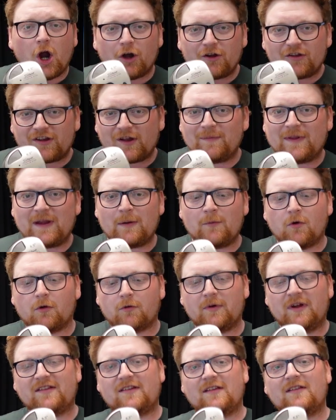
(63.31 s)
or something more
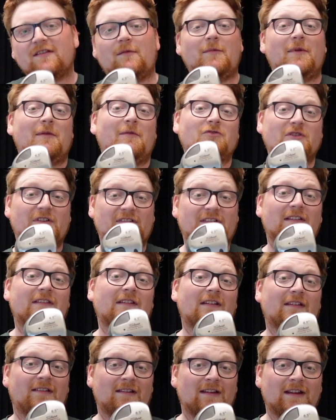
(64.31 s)
recent, so I'm interested
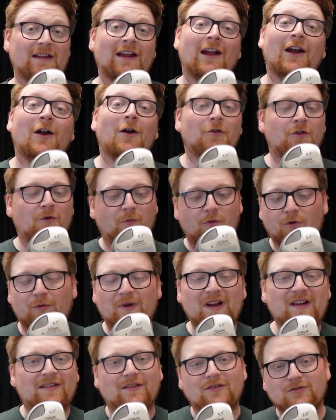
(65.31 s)
to see the more
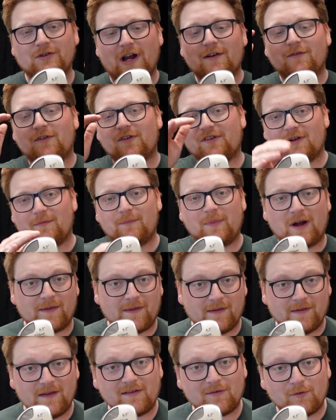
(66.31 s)
recent drivers
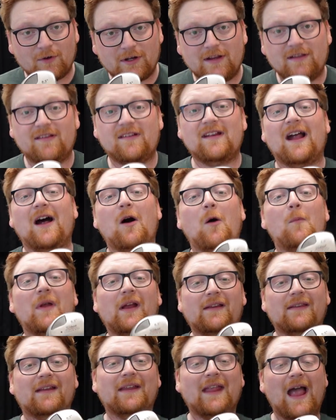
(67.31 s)
compared to this one and see how
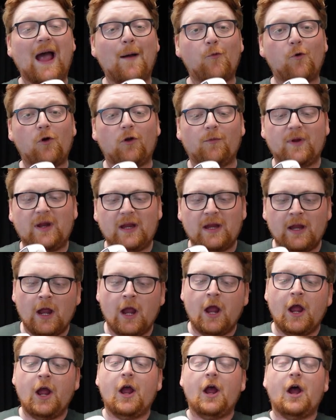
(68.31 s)
big the gap will be.
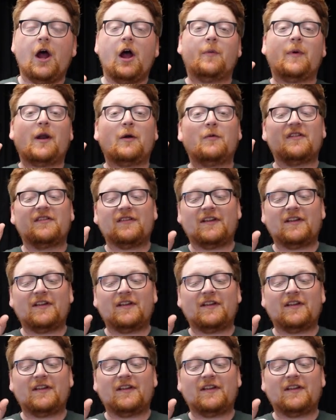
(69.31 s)
But I will